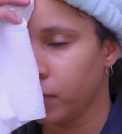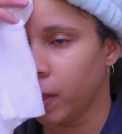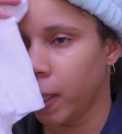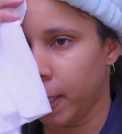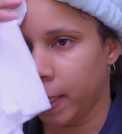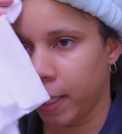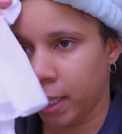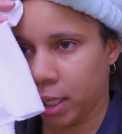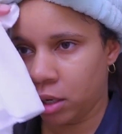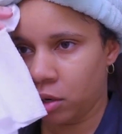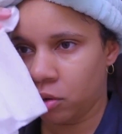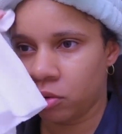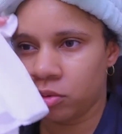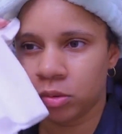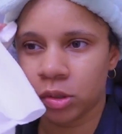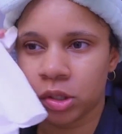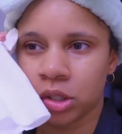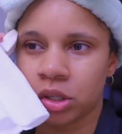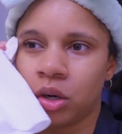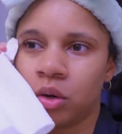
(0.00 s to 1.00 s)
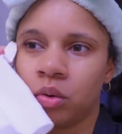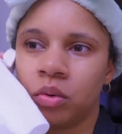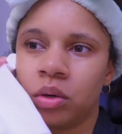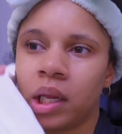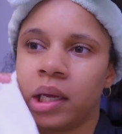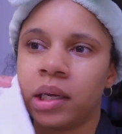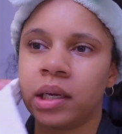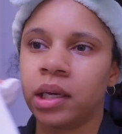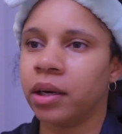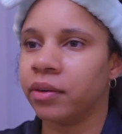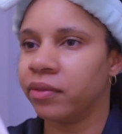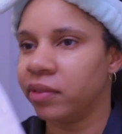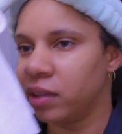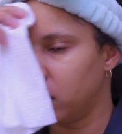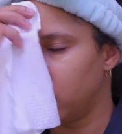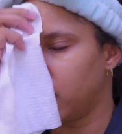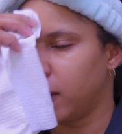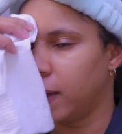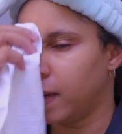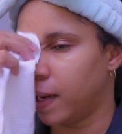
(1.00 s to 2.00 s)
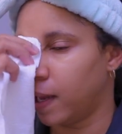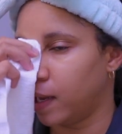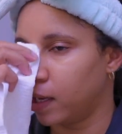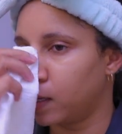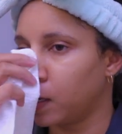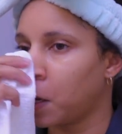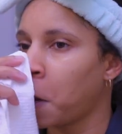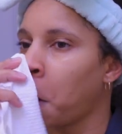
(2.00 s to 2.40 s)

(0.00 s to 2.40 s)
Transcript: And I don't tone like every day. Like,